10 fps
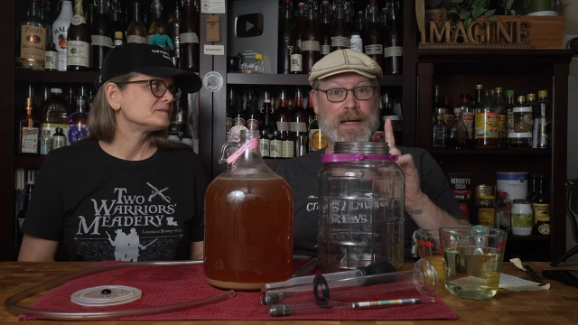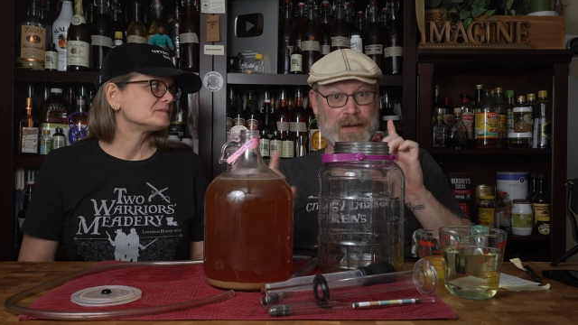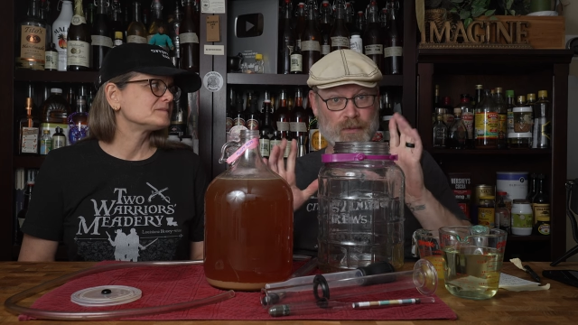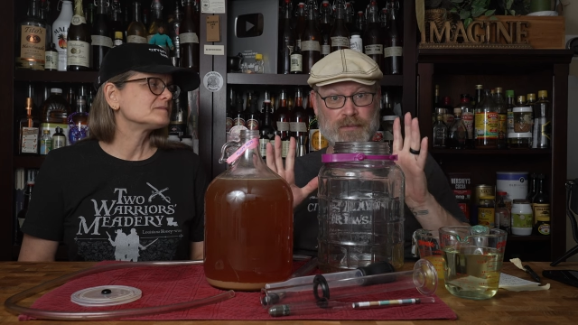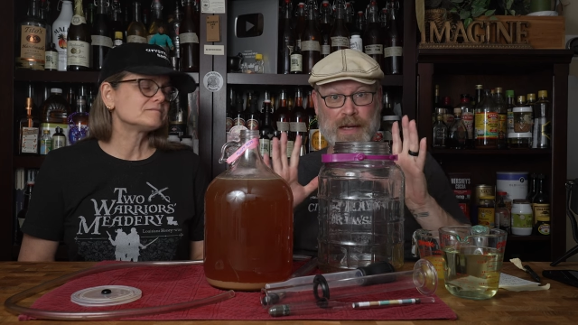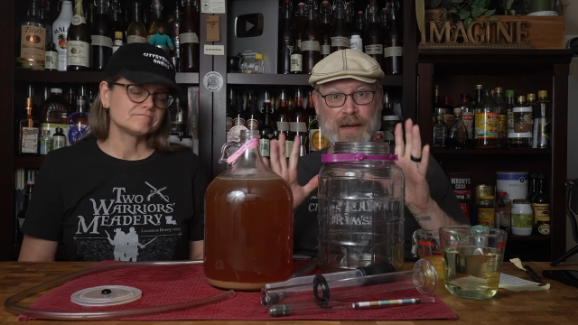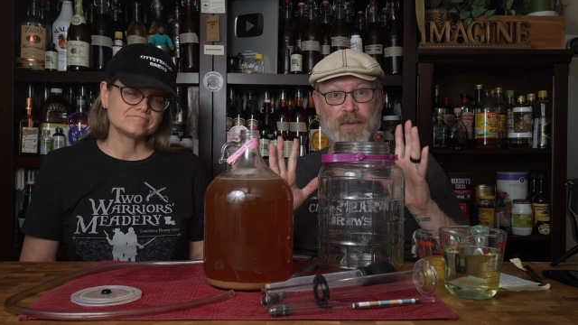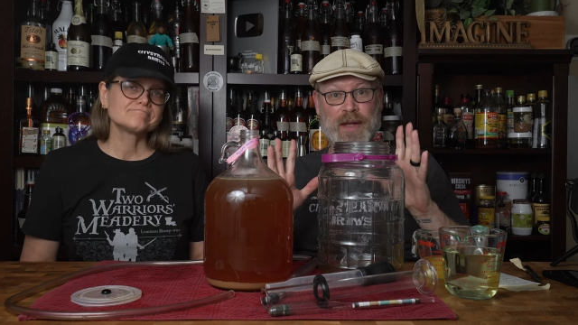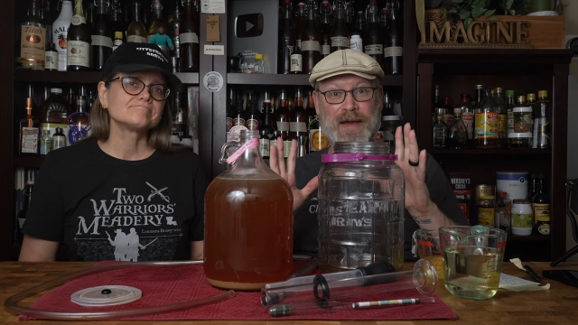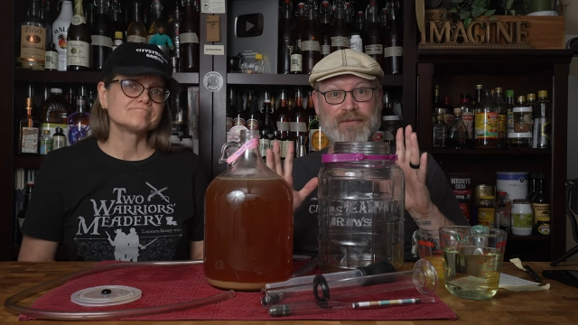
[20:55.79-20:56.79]
Speaker 1: I will, I
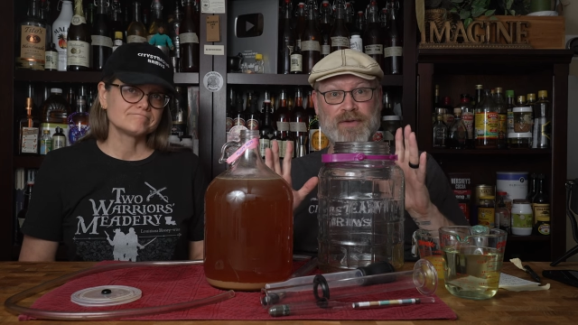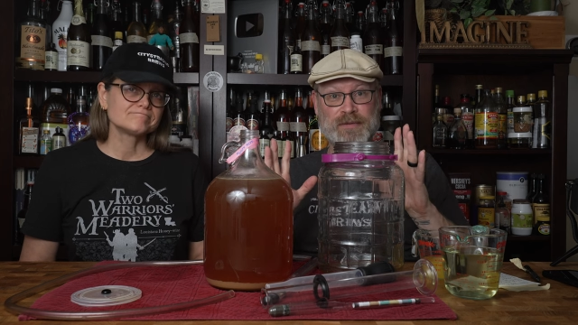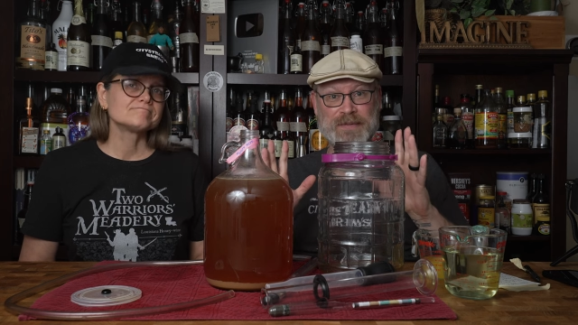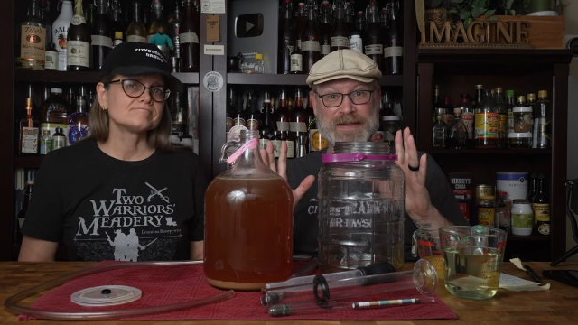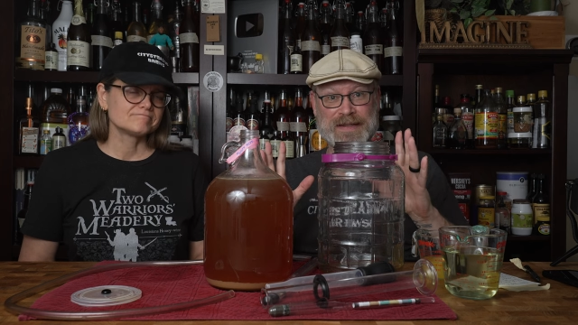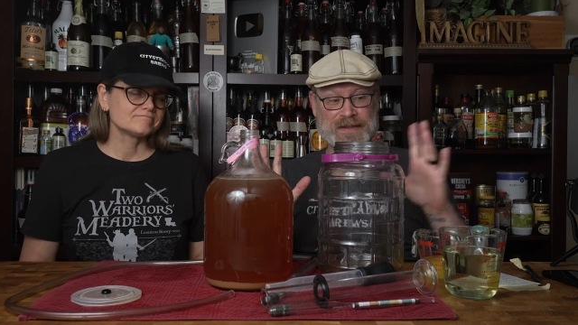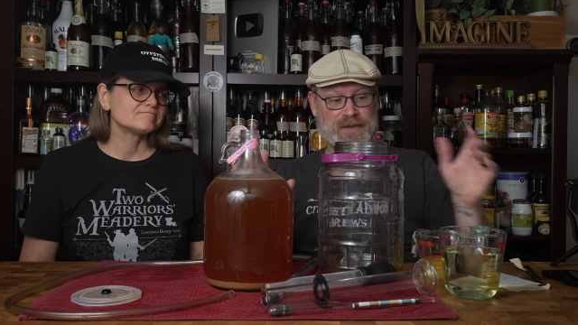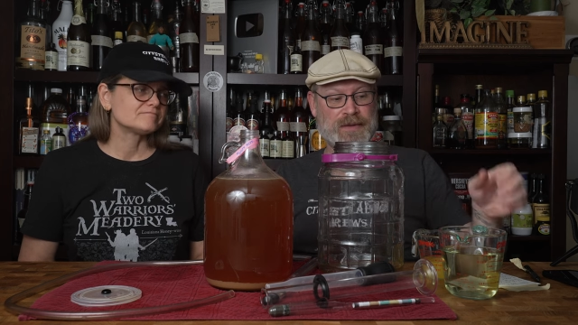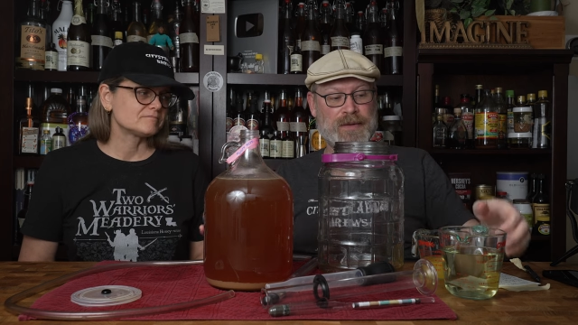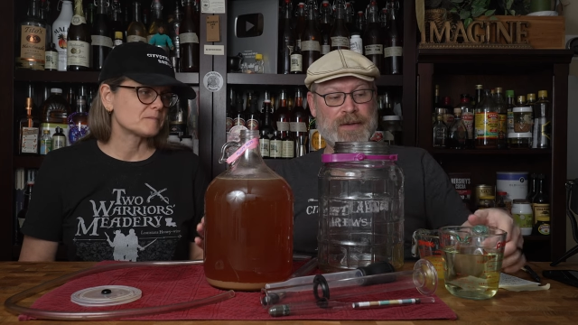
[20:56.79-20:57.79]
will have to admit this.